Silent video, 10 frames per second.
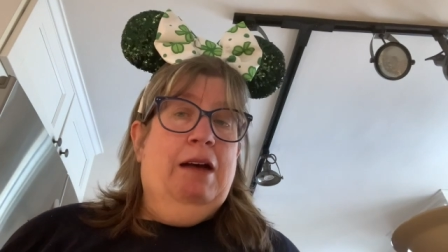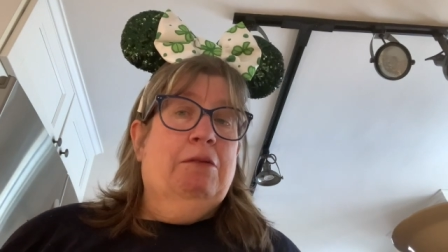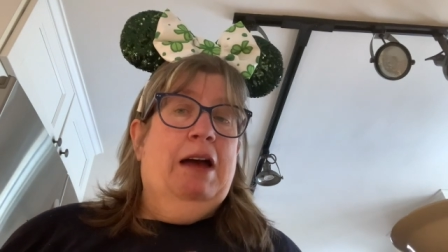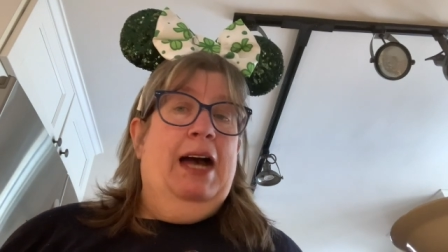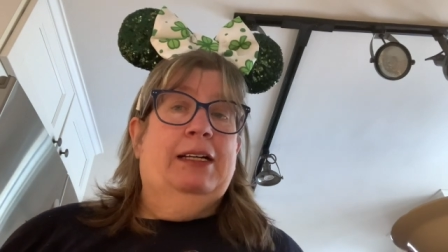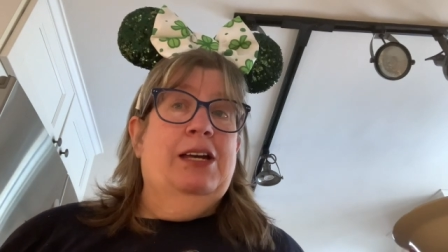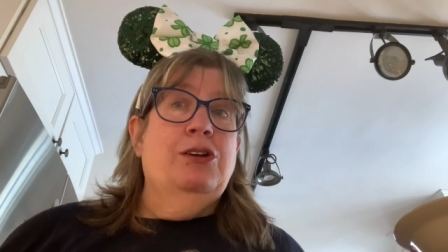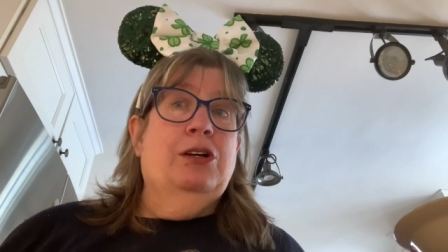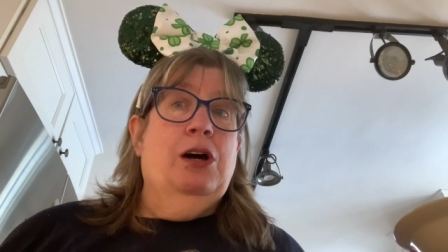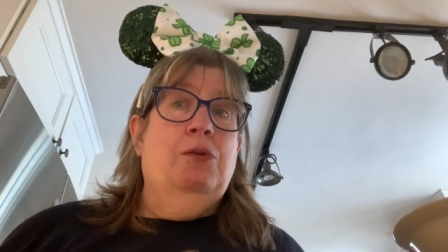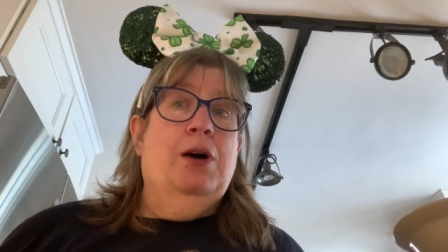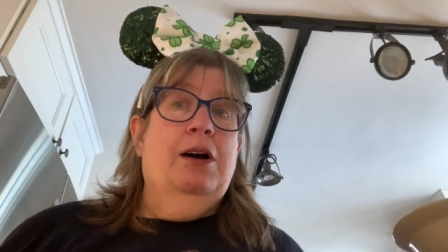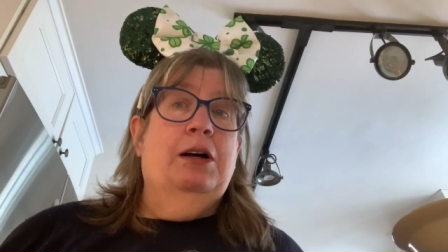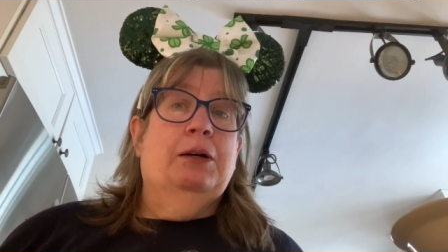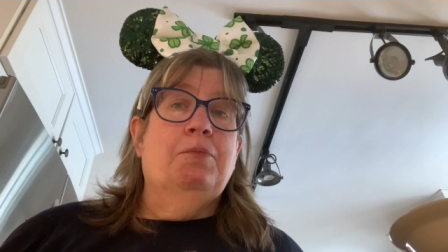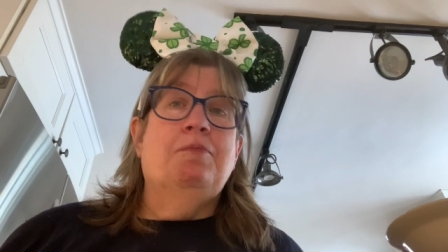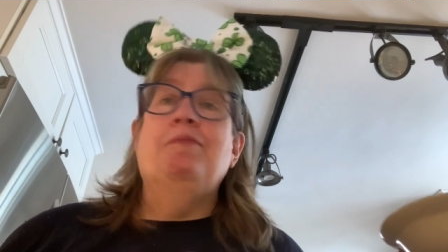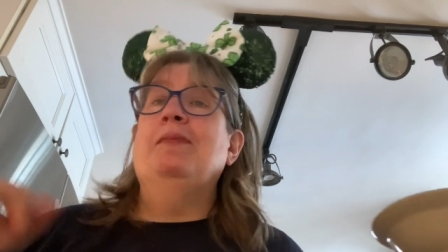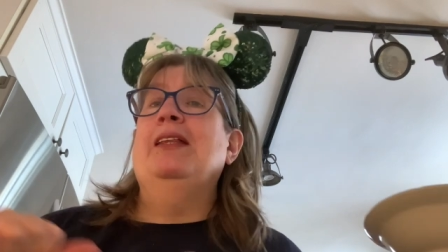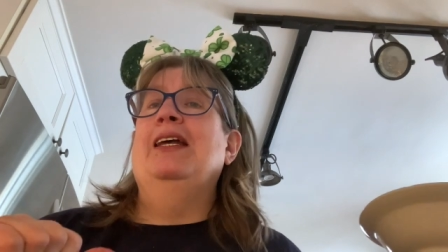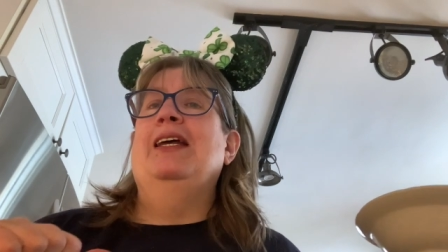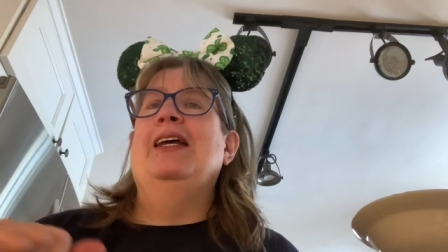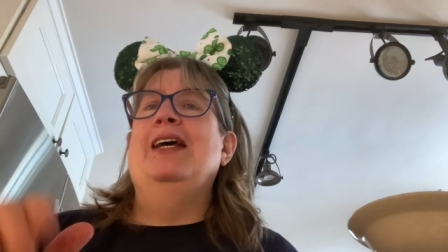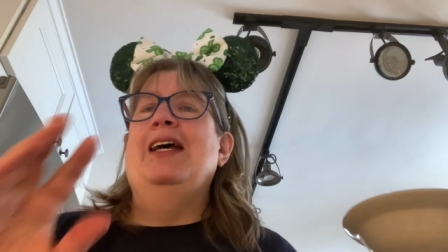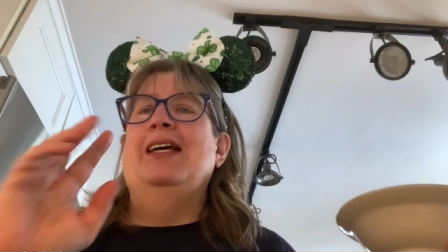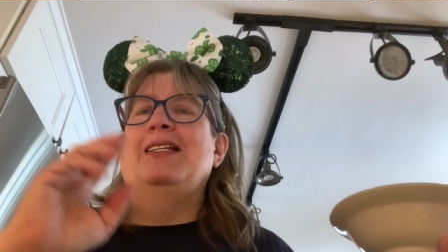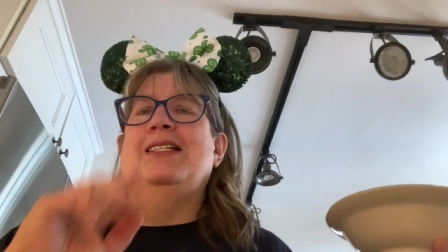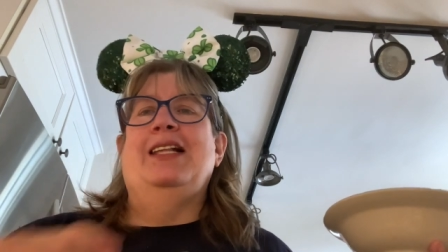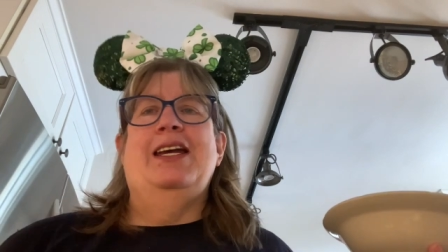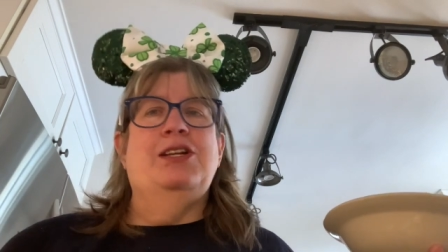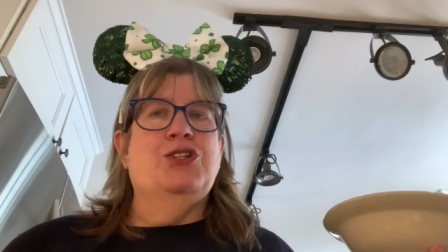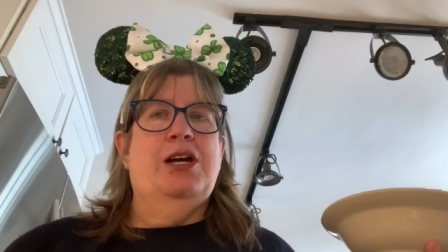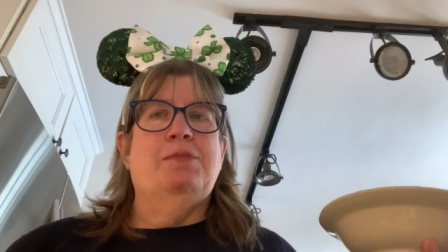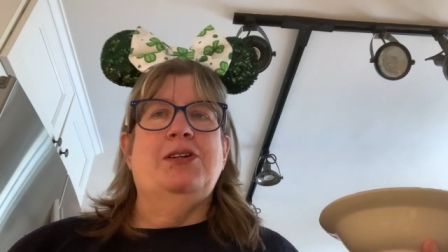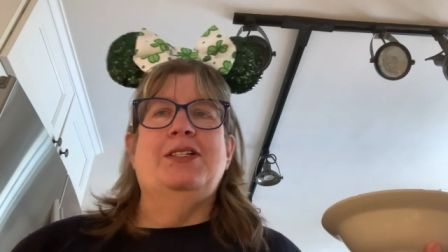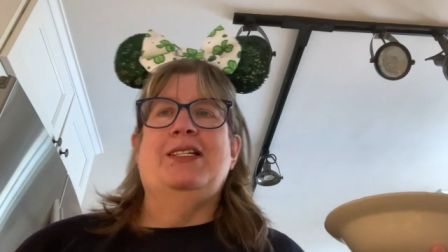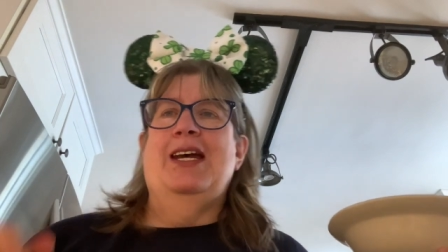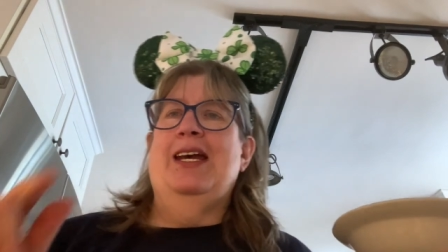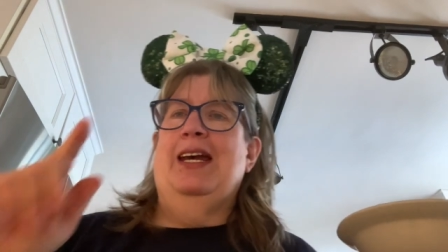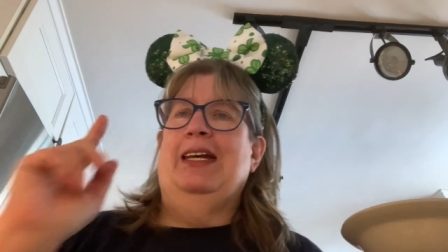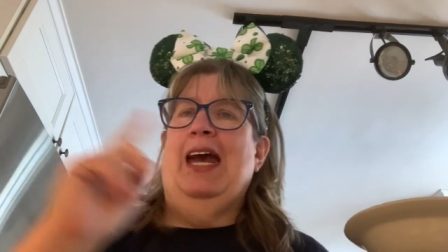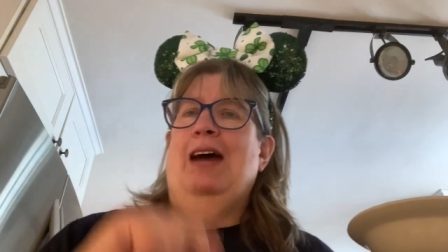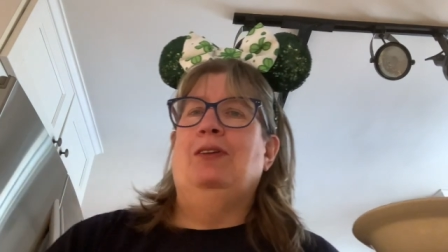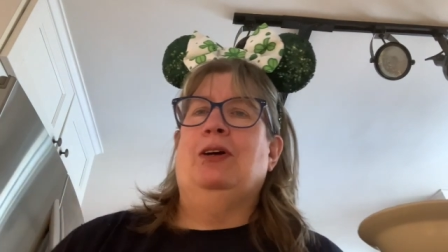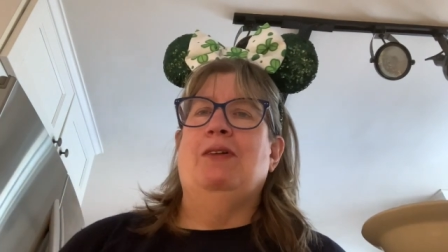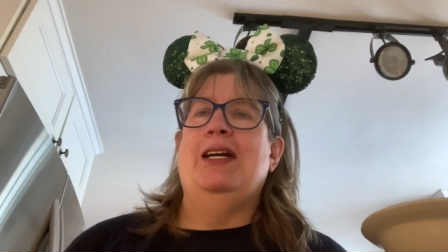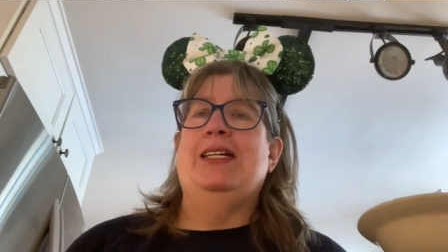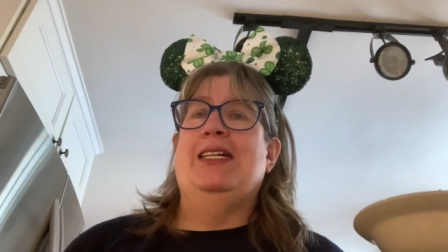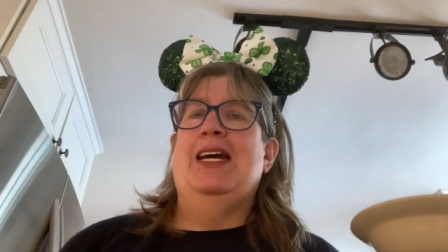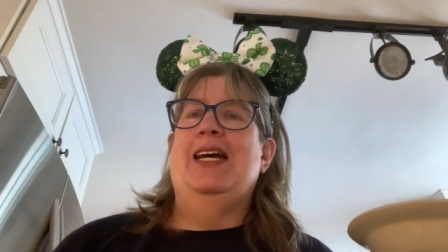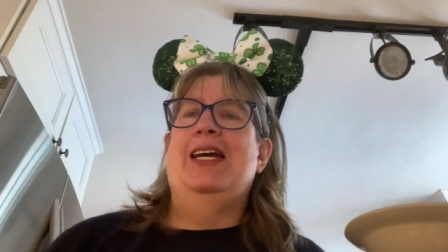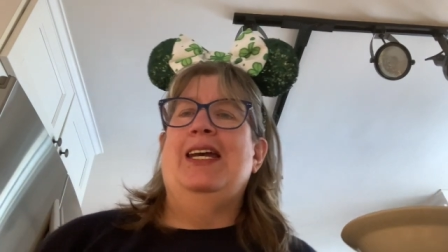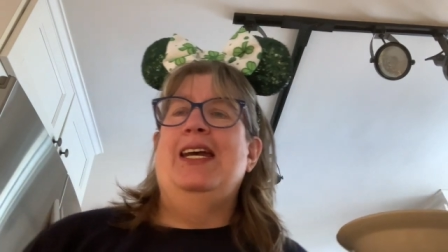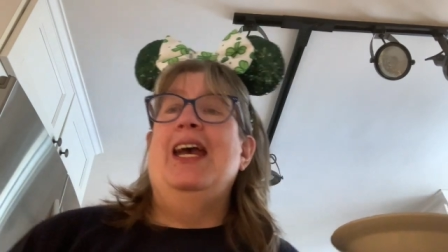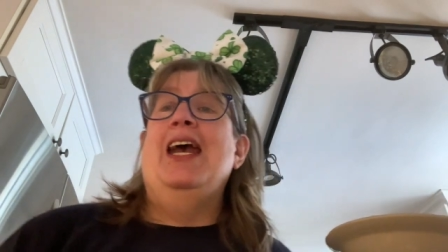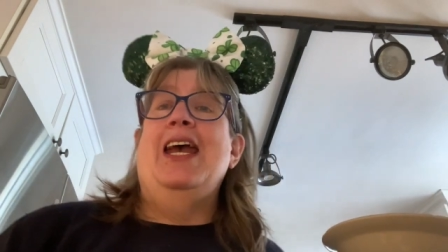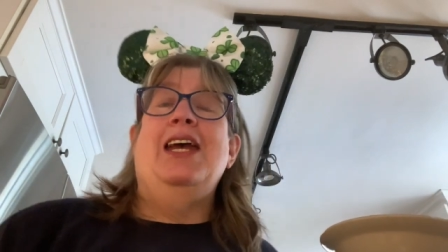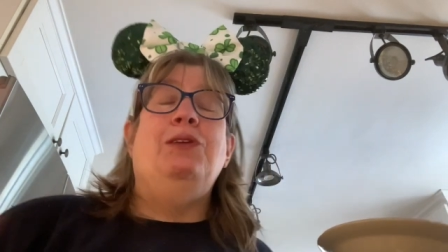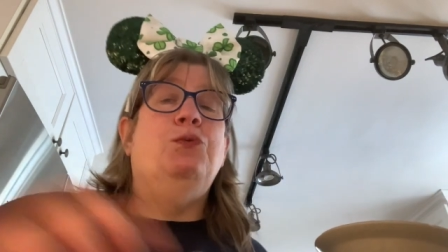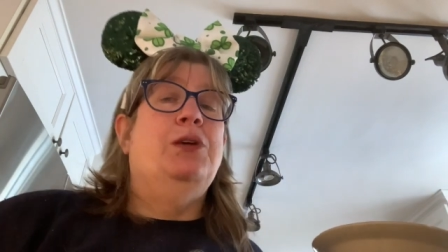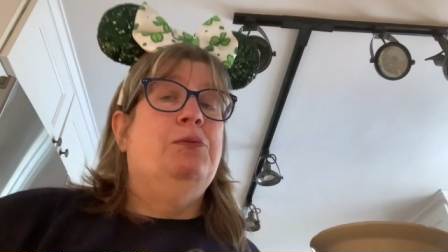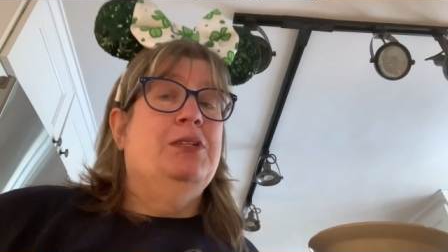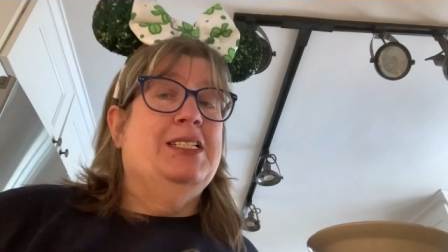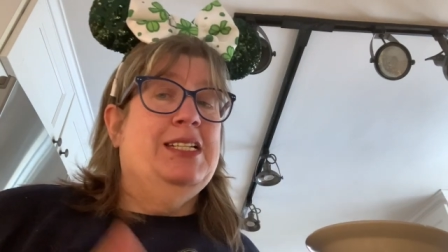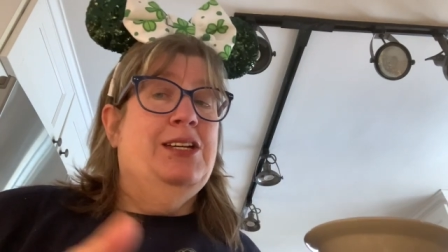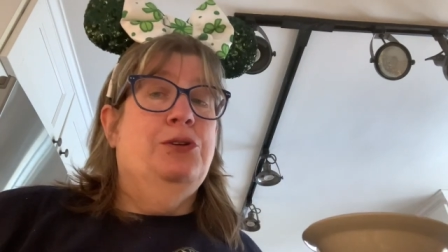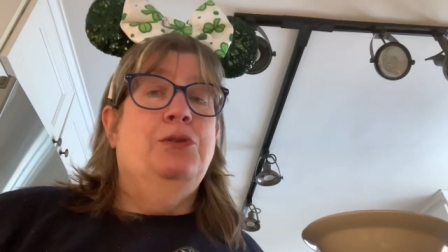How can you go wrong? Lady Jamers saying have a great day and we will see you